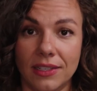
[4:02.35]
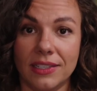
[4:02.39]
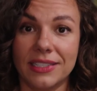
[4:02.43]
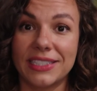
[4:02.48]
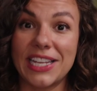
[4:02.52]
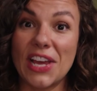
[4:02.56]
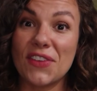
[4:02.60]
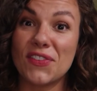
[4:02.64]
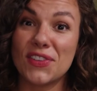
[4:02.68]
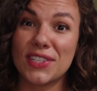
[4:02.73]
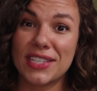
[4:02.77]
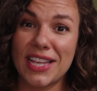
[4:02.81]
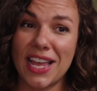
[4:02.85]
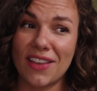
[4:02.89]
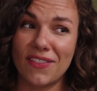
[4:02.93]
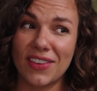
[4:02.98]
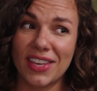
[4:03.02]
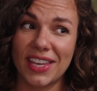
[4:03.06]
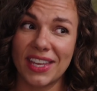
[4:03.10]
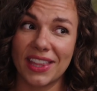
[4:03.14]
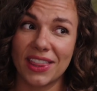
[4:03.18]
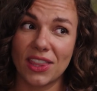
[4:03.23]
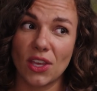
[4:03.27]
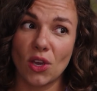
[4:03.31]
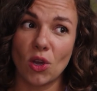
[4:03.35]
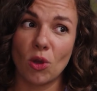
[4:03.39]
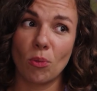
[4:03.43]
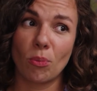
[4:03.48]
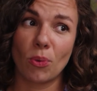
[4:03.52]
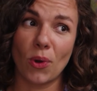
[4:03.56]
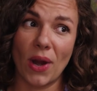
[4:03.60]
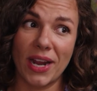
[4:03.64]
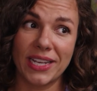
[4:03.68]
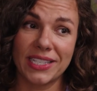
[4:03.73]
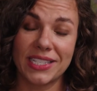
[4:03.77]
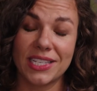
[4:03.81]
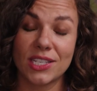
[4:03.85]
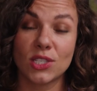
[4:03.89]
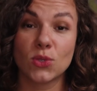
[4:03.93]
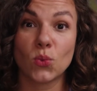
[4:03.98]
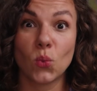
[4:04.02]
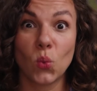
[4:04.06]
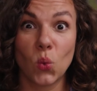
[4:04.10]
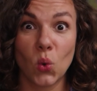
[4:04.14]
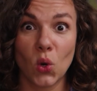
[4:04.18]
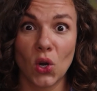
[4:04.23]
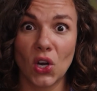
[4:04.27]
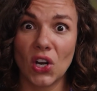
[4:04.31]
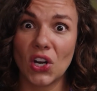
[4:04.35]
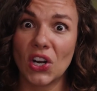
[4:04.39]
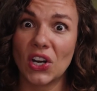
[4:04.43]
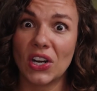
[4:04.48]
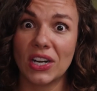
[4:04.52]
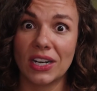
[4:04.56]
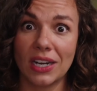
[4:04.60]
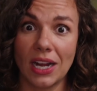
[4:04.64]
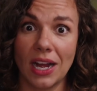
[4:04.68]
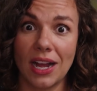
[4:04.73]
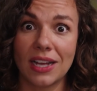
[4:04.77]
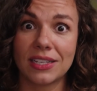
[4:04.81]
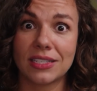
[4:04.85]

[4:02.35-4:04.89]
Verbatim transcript: Devil's advocate though, prices were